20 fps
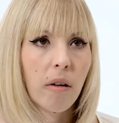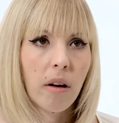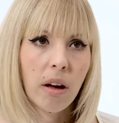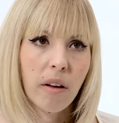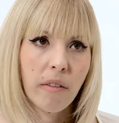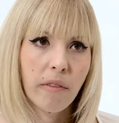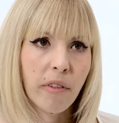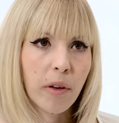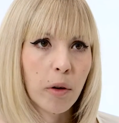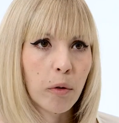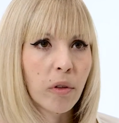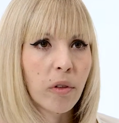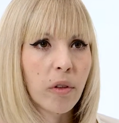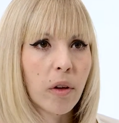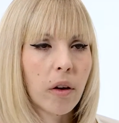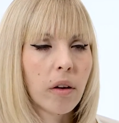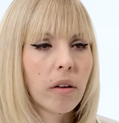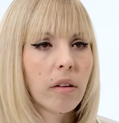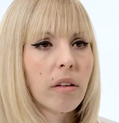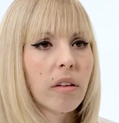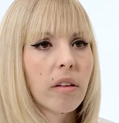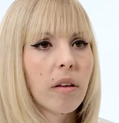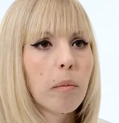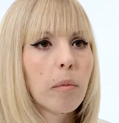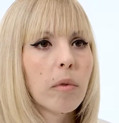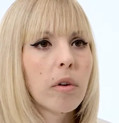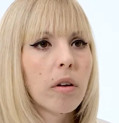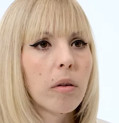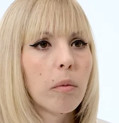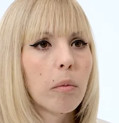I can feel certain
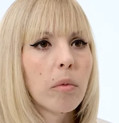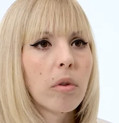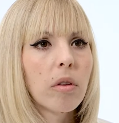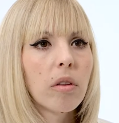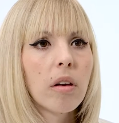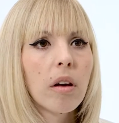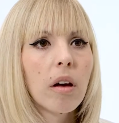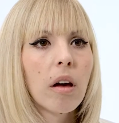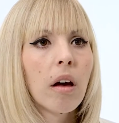symptoms,